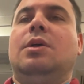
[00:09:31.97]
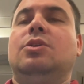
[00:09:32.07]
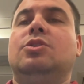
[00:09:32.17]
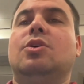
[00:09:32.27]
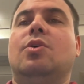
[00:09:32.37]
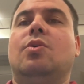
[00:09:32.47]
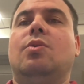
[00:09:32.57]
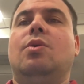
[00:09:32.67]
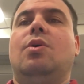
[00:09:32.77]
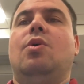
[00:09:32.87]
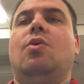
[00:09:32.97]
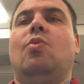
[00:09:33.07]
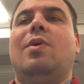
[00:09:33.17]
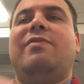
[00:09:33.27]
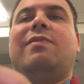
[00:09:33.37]
So
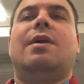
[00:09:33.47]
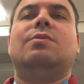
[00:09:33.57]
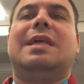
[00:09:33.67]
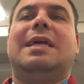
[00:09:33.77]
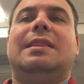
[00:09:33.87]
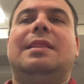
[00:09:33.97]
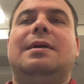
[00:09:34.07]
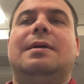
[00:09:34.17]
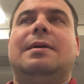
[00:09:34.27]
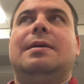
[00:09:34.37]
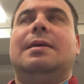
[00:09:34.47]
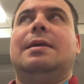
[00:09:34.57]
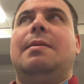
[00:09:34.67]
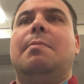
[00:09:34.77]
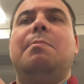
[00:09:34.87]
we found that the
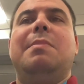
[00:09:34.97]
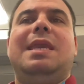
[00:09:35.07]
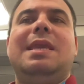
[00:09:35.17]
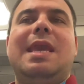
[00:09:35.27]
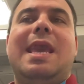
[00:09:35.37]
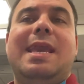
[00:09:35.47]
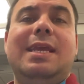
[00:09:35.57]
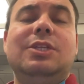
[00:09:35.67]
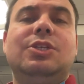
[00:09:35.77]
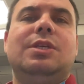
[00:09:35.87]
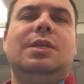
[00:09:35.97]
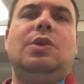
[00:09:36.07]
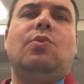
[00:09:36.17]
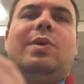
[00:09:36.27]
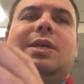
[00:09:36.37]
mean age
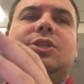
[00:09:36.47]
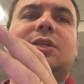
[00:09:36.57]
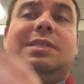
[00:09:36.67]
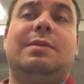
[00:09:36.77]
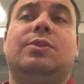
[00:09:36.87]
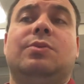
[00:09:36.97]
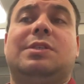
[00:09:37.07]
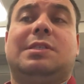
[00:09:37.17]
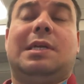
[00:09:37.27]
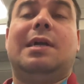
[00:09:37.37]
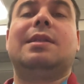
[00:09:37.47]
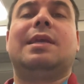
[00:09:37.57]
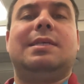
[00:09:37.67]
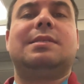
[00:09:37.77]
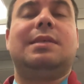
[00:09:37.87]
in which symptoms start
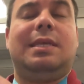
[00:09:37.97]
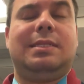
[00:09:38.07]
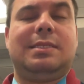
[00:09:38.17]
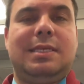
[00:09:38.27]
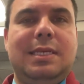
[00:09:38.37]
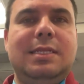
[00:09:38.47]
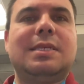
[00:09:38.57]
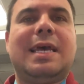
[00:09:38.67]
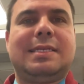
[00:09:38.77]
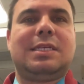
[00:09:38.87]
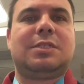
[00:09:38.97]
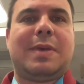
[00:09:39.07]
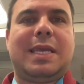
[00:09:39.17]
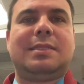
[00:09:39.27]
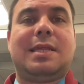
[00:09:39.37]
is indeed as
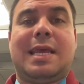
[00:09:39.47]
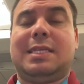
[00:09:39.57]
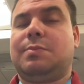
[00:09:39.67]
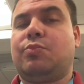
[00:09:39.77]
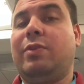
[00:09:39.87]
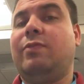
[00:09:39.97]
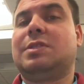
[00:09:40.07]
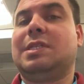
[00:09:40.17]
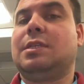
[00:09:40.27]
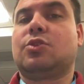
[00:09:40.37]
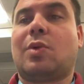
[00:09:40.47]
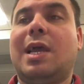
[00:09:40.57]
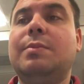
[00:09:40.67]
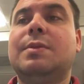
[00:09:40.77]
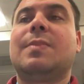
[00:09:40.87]
expected, as previously
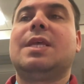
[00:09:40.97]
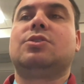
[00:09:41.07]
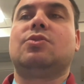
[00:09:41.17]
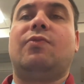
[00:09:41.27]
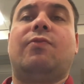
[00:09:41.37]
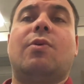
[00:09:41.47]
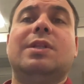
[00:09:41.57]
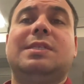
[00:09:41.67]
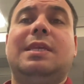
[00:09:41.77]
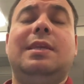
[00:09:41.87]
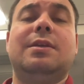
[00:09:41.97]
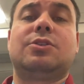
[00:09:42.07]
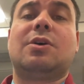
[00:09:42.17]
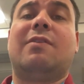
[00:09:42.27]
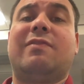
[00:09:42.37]
described. So 40
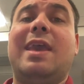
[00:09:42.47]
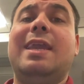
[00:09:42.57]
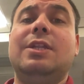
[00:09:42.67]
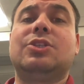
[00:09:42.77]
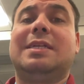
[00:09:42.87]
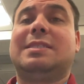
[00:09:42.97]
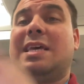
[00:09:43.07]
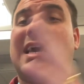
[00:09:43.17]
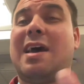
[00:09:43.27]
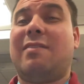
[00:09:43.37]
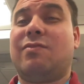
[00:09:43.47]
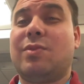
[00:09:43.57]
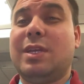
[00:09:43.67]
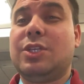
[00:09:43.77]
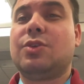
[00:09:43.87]
years of age, that's the
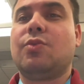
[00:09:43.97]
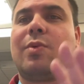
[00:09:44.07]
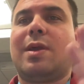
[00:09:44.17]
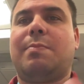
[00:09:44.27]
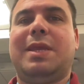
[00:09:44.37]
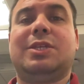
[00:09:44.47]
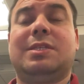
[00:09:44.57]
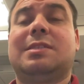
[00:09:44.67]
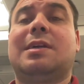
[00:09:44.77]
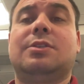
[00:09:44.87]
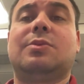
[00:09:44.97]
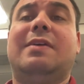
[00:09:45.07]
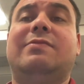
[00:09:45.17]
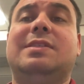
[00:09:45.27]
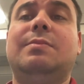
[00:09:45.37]
average where patients start to
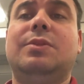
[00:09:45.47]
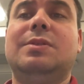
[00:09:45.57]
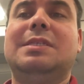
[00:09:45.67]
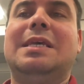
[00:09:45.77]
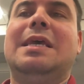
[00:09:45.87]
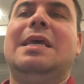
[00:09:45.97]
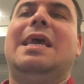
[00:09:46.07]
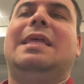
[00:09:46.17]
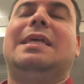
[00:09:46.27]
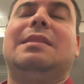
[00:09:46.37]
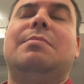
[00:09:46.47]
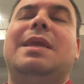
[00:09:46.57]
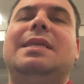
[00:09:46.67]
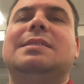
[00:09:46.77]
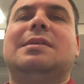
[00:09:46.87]
have symptoms, and that the
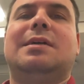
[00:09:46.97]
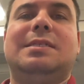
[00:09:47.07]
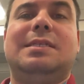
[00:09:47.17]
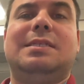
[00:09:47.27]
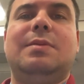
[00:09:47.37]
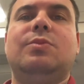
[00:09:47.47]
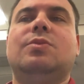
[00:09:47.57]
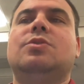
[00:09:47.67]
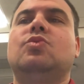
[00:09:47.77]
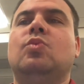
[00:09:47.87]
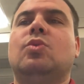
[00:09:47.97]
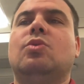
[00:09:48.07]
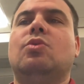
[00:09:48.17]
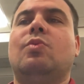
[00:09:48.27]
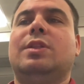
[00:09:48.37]
main starting symptoms
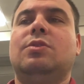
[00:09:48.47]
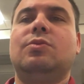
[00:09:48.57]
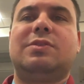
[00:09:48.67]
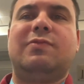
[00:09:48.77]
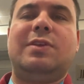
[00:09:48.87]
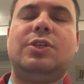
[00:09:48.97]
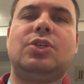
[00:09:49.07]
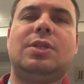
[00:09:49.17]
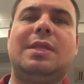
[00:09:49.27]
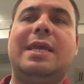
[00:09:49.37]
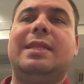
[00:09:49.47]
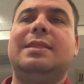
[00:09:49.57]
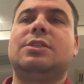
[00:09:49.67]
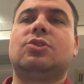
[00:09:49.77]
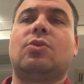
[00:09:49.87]
were reduced vision and
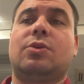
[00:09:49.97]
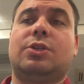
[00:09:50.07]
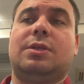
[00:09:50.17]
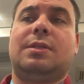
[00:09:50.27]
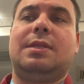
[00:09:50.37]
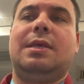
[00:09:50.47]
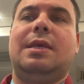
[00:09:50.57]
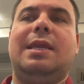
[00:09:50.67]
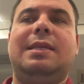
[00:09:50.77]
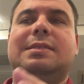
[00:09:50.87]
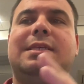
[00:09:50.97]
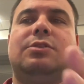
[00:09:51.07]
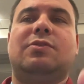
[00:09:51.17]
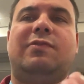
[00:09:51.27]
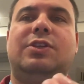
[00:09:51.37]
distortion in
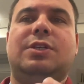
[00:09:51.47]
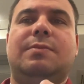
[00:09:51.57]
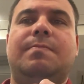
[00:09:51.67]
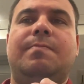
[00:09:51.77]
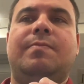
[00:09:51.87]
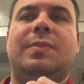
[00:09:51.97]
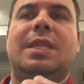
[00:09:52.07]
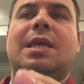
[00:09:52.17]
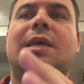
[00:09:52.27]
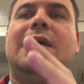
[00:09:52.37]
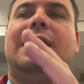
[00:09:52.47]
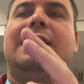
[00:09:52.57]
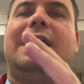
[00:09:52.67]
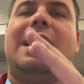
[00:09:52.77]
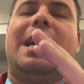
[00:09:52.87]
central vision.
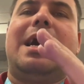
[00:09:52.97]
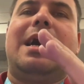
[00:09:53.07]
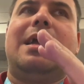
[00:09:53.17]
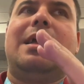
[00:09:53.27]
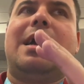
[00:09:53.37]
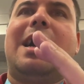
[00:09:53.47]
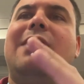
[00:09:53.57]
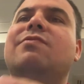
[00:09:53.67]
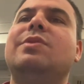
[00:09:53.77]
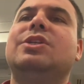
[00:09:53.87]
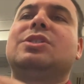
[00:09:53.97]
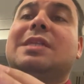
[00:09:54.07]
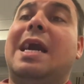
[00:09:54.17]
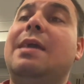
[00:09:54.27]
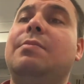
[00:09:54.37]
The Average
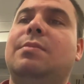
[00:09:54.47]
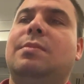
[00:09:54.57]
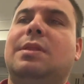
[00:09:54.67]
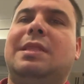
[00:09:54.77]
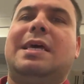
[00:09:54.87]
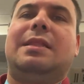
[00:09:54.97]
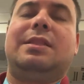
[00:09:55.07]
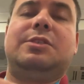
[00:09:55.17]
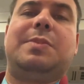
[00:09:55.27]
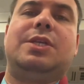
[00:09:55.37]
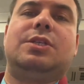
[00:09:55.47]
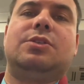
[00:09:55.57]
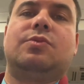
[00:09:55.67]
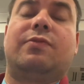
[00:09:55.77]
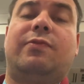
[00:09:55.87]
time that these
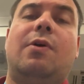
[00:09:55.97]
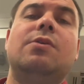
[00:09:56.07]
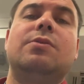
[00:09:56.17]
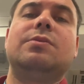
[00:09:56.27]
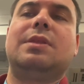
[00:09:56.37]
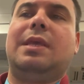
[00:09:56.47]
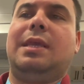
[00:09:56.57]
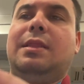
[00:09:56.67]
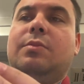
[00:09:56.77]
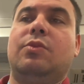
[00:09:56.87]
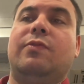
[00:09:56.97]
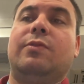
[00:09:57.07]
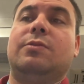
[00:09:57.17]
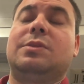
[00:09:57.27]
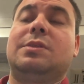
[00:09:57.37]
patients were followed in the
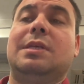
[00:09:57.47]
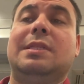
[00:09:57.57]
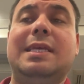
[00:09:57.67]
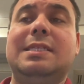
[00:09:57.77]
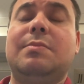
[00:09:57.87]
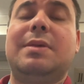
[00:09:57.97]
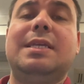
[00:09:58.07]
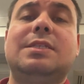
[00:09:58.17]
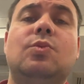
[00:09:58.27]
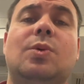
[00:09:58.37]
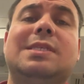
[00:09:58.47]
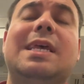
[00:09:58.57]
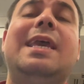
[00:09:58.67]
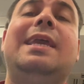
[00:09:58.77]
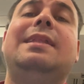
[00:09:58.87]
Morpheus database was
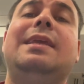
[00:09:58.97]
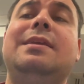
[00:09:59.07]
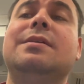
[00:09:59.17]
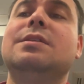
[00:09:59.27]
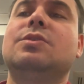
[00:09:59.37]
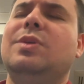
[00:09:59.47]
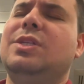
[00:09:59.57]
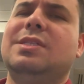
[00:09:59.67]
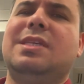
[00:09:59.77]
8 years, which is